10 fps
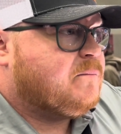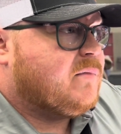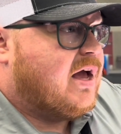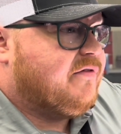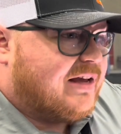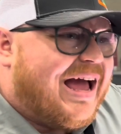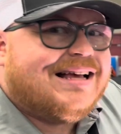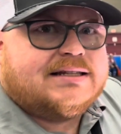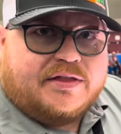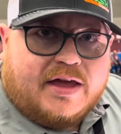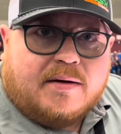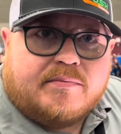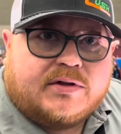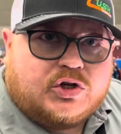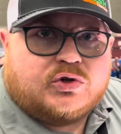have gas in there.
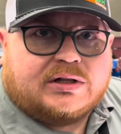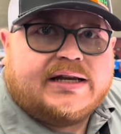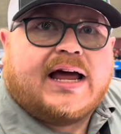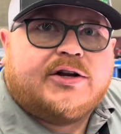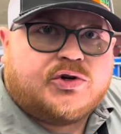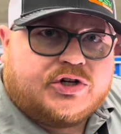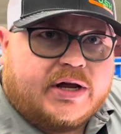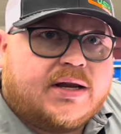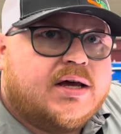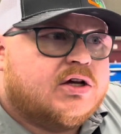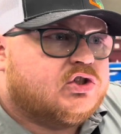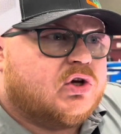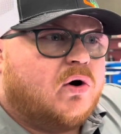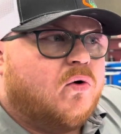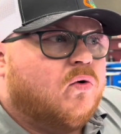It's usually nitrogen.
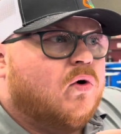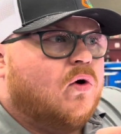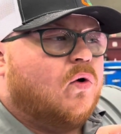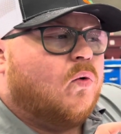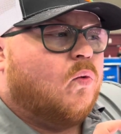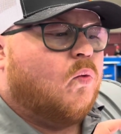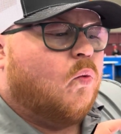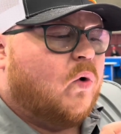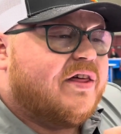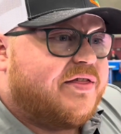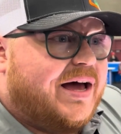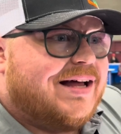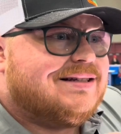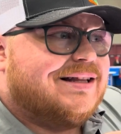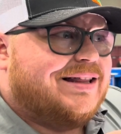So with
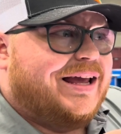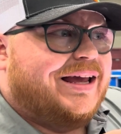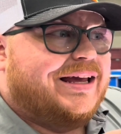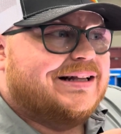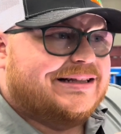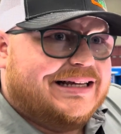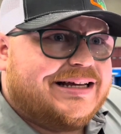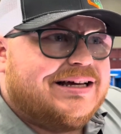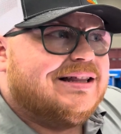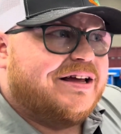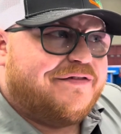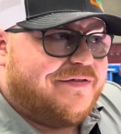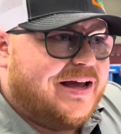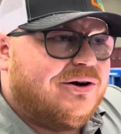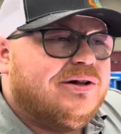that, they leak, they
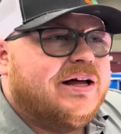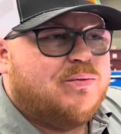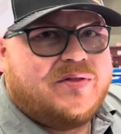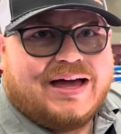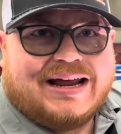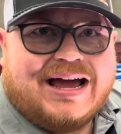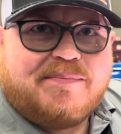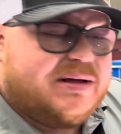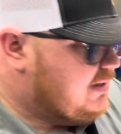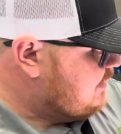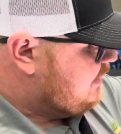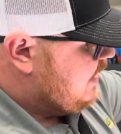fail, and when that happens,